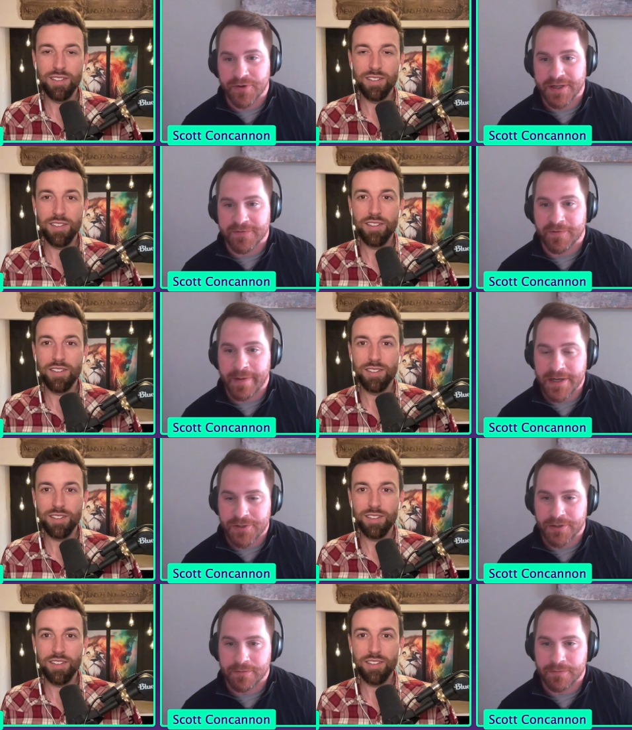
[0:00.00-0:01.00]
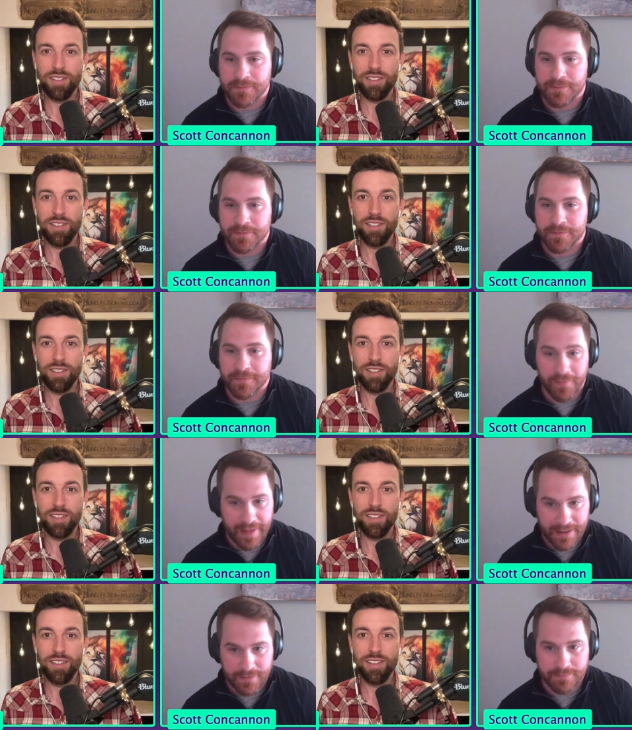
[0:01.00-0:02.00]
Speaker 1: transformation for
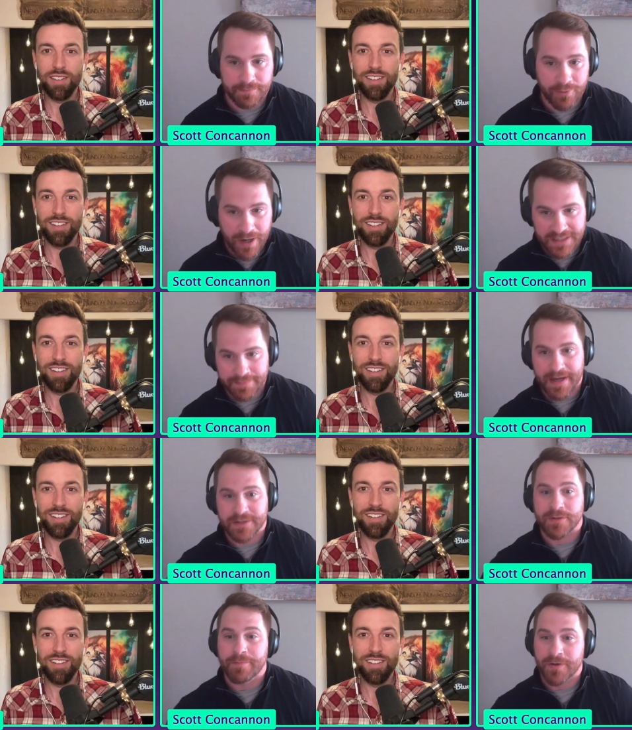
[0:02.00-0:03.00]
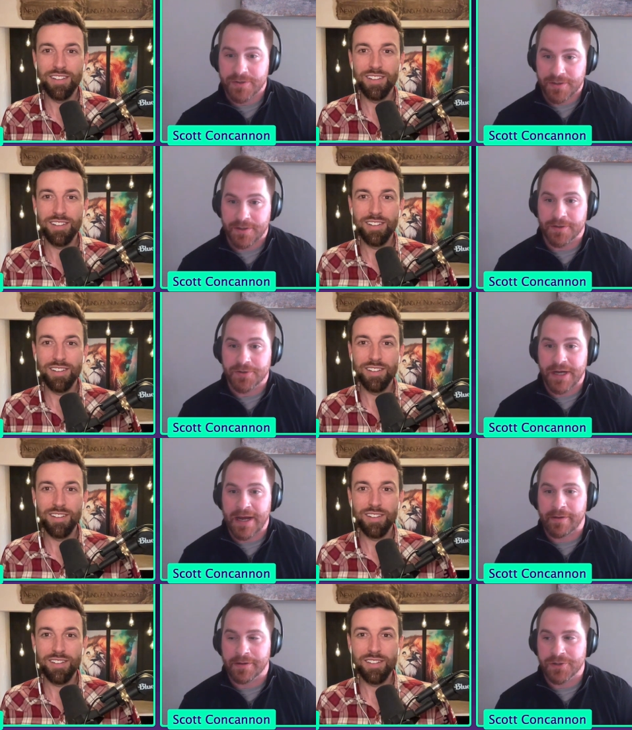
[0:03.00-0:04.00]
that prospect or the person in your
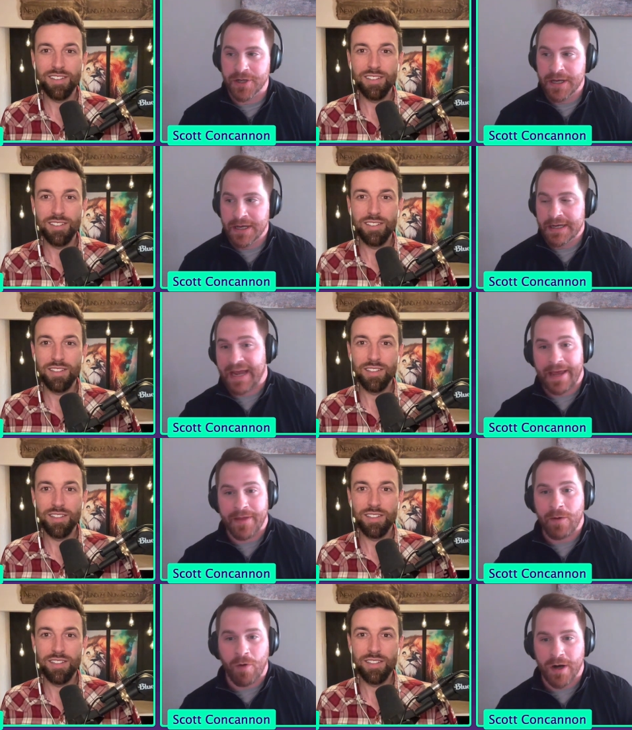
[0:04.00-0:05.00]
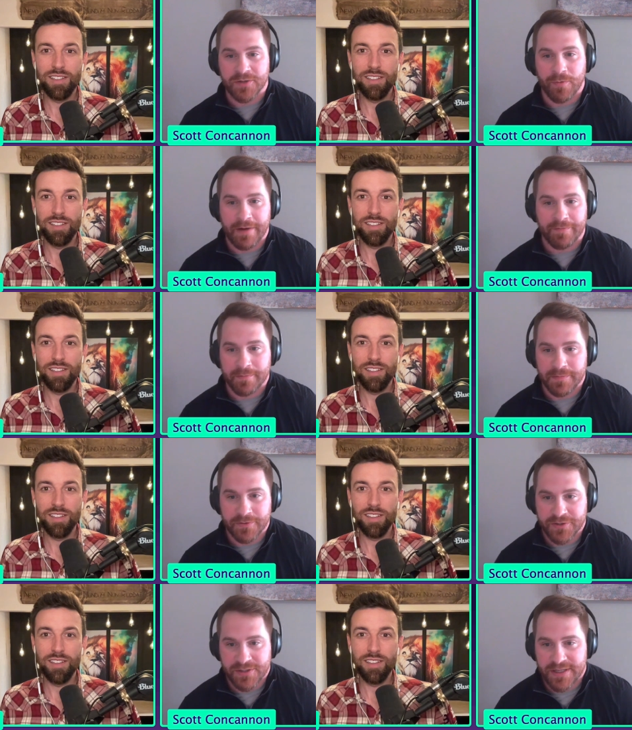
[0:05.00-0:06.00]
challenge. And they walked away from,
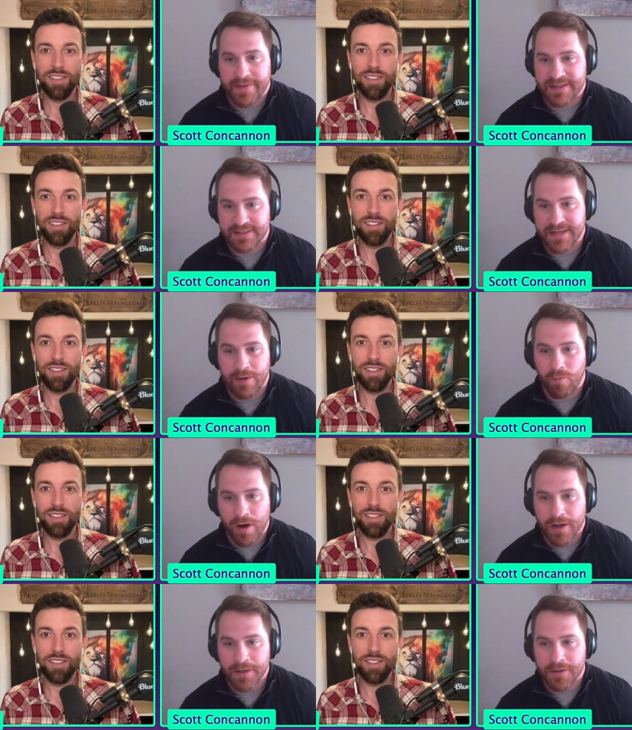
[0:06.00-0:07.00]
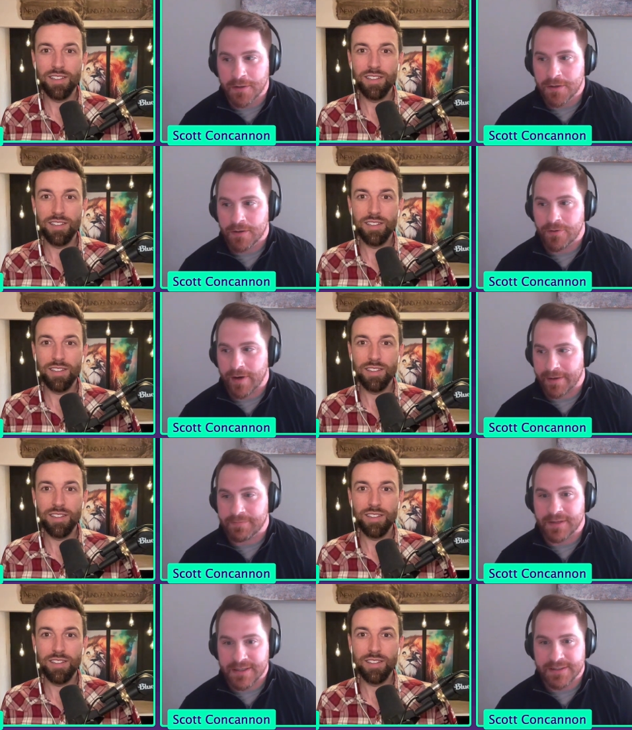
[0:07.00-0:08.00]
let's just say that's day one. they're like,
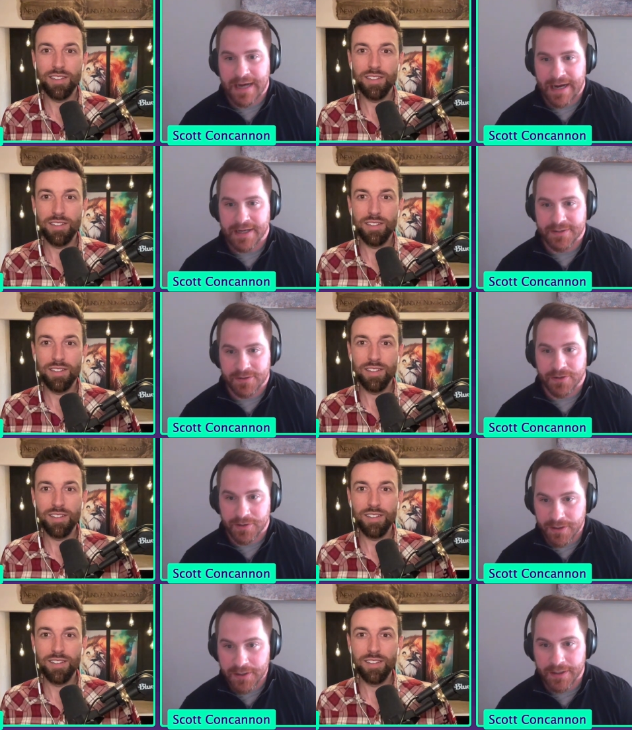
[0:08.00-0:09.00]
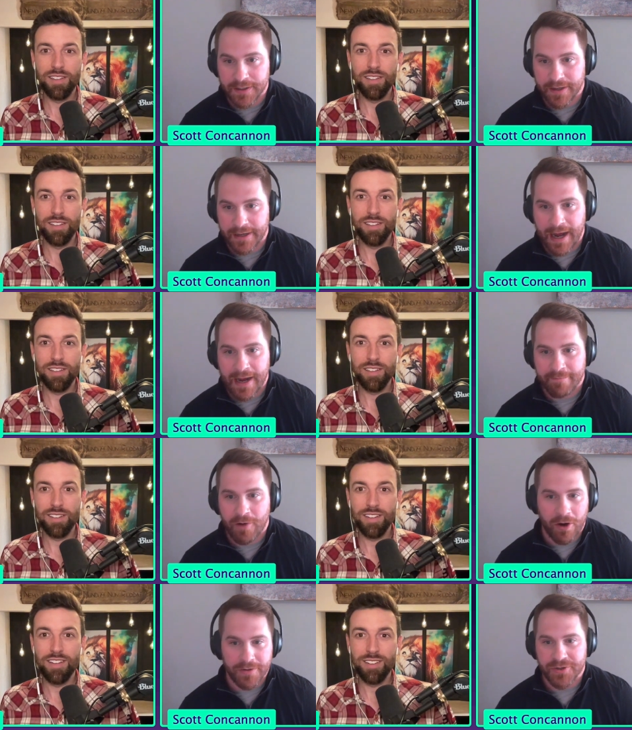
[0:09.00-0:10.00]
these guys are good. Like, I
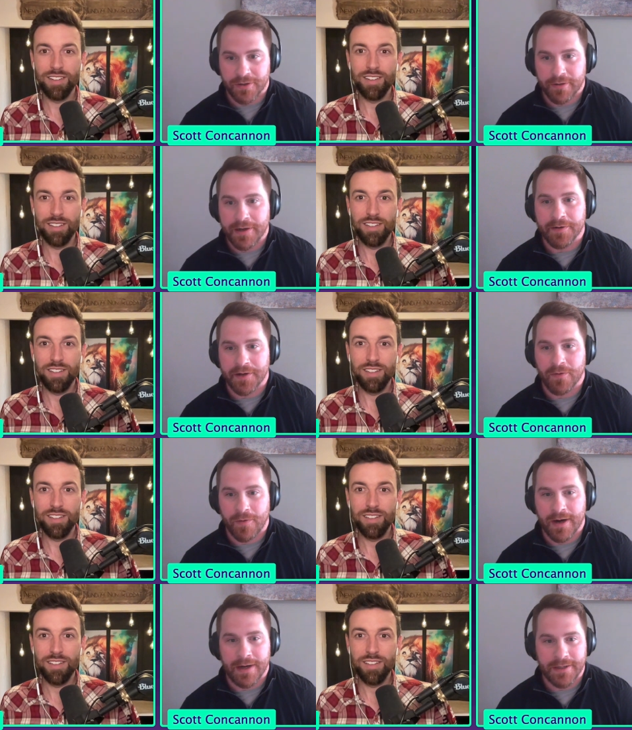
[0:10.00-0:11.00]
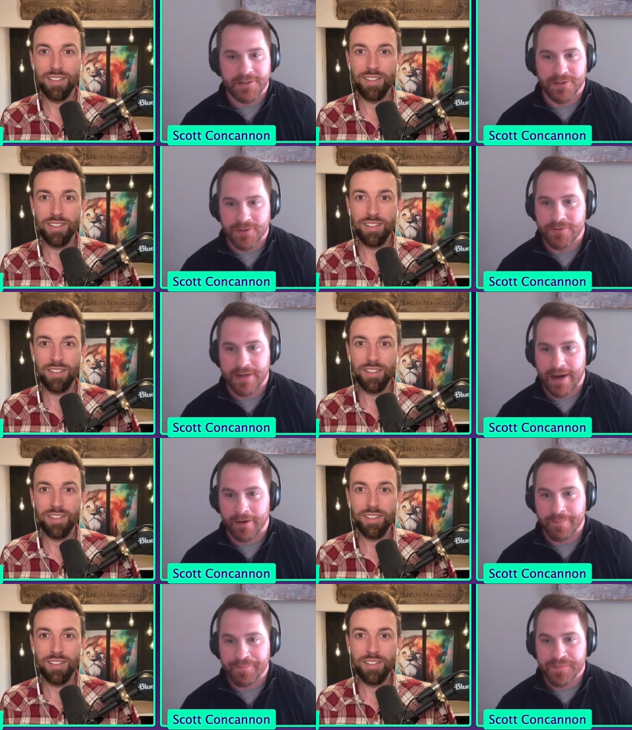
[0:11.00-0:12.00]
have ultra clarity on what I need to do
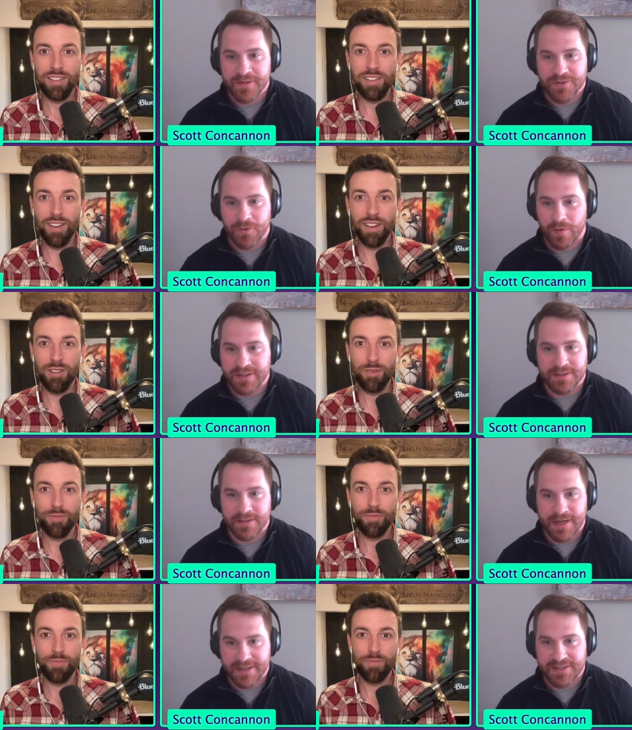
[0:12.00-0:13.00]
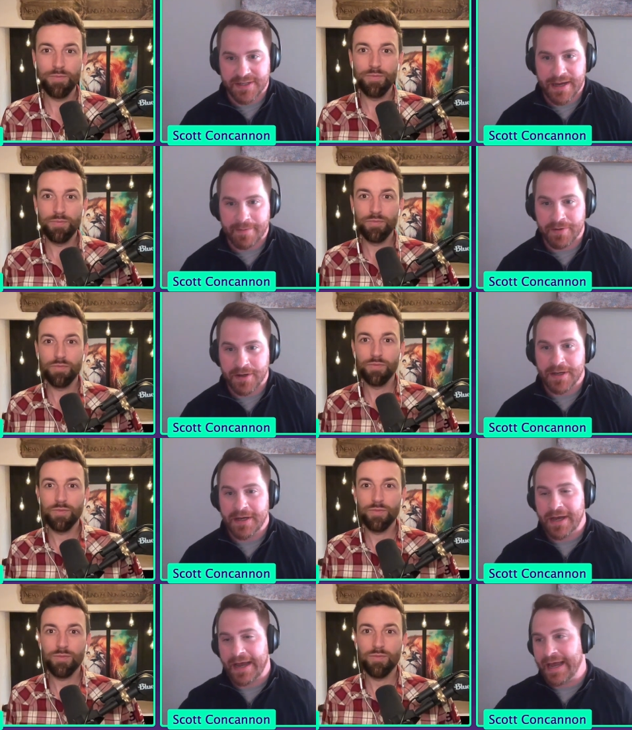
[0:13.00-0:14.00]
now. So what's the next step?
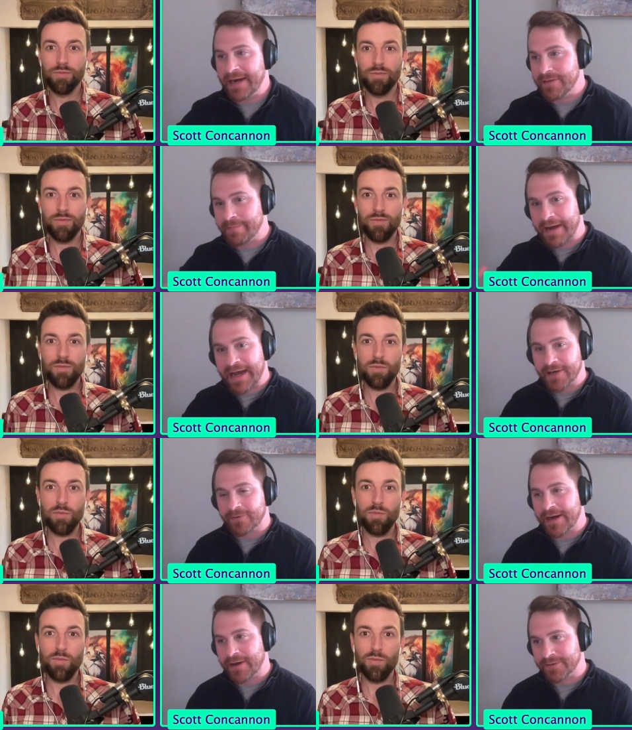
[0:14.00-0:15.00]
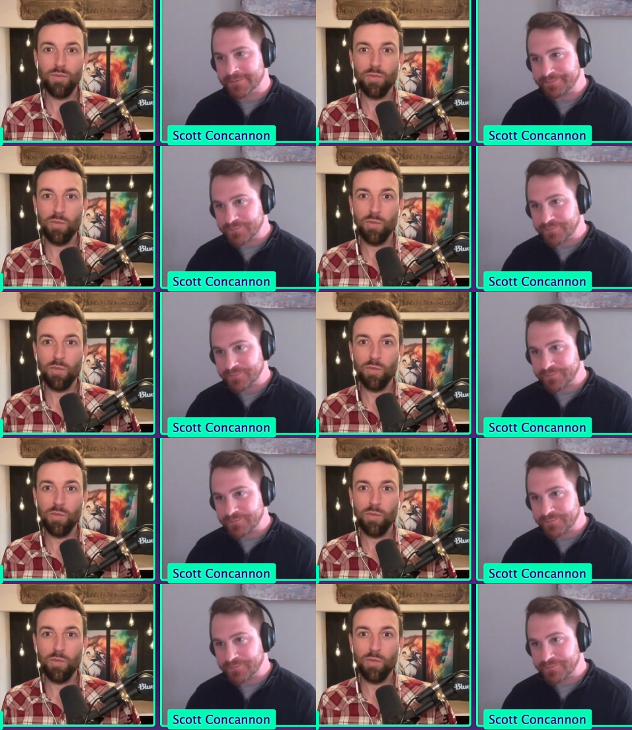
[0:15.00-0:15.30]
And in the background